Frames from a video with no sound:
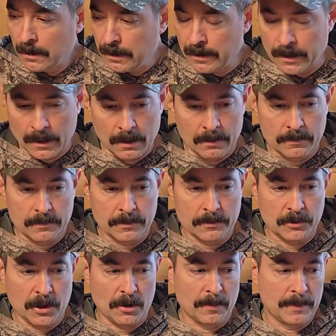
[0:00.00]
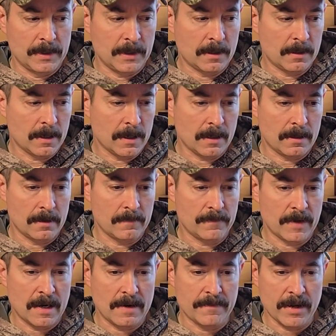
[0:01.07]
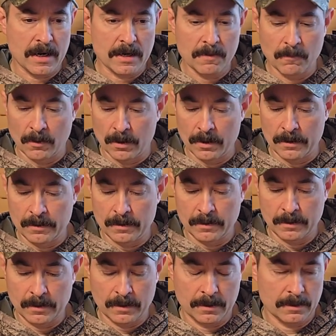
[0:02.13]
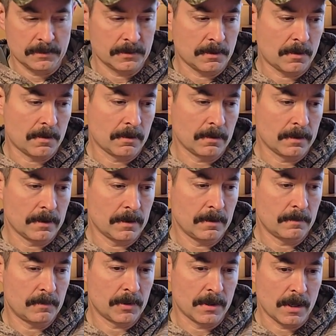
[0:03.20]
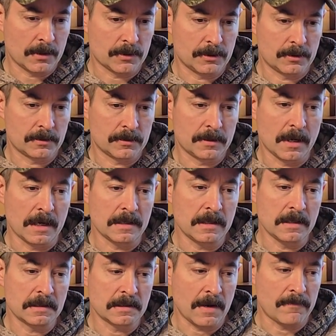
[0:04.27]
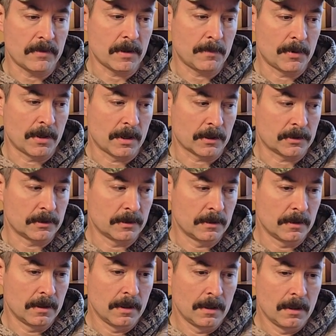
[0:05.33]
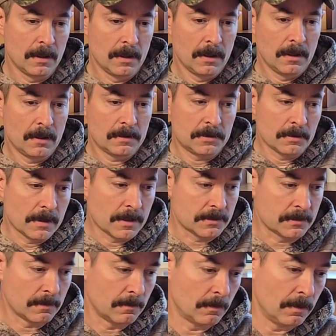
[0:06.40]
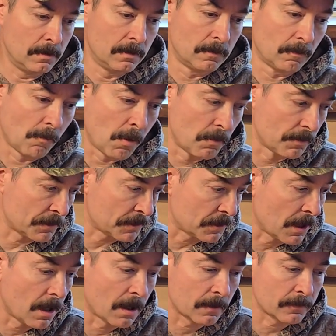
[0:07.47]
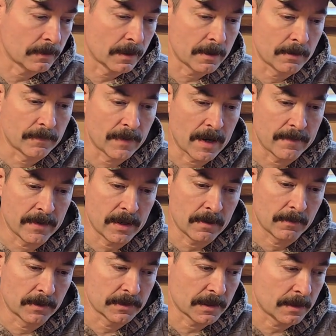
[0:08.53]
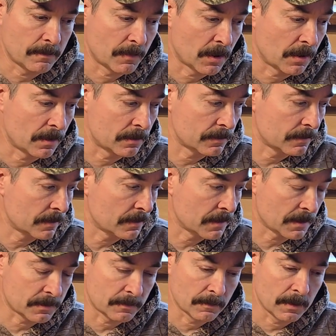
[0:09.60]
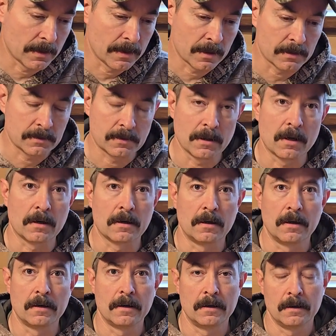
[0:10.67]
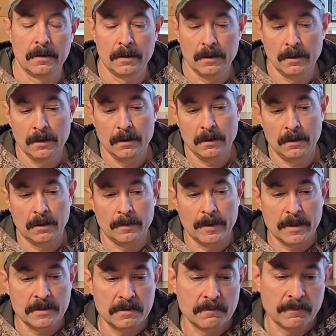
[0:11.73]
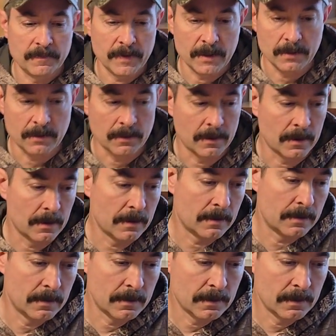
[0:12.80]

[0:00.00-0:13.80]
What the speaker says: Anyhow, there's a gentleman there had a 581, and it's an early production. It's a 1970 production. It still has a walnut stock. The later 581s had birch. This has a really nice stock on it. Has some figure in it.